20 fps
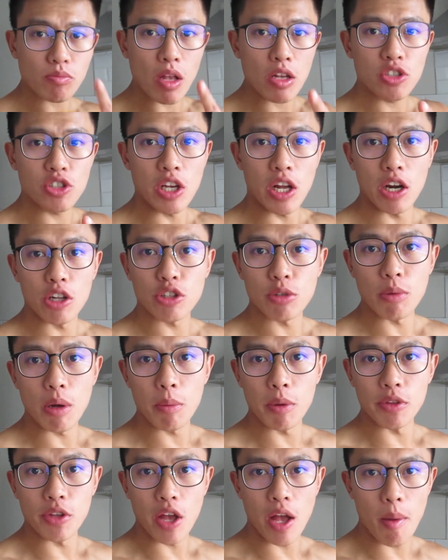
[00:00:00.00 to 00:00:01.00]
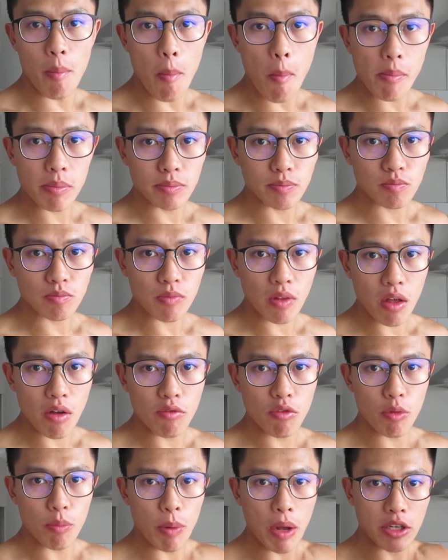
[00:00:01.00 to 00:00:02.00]
Shout out to Mom and Dad
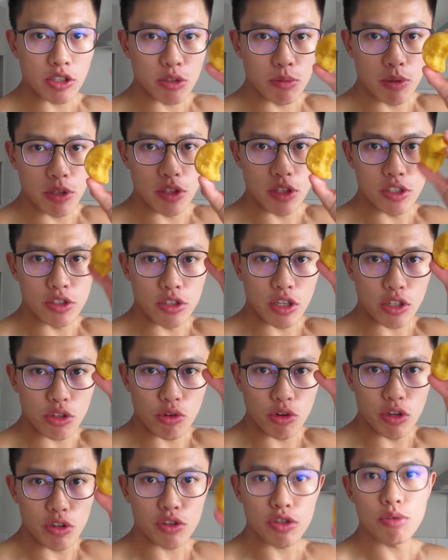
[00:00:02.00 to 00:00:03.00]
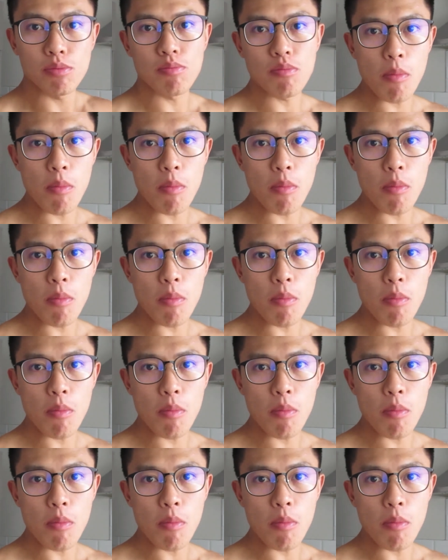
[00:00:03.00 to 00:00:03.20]
for passing me these nectarines.